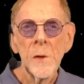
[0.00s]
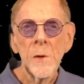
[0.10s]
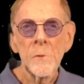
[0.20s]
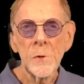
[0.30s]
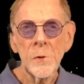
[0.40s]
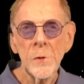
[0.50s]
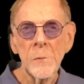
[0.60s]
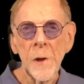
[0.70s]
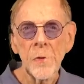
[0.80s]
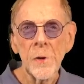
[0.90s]
For 2
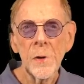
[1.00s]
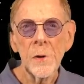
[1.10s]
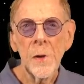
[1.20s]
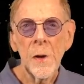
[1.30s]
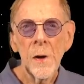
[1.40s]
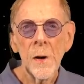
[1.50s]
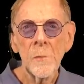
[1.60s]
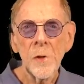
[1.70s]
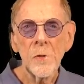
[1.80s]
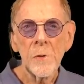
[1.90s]
dimension, a
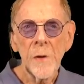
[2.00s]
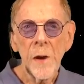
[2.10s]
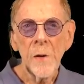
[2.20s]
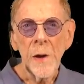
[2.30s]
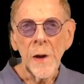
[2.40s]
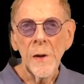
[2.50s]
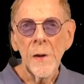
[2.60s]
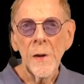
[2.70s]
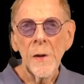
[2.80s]
measure of area,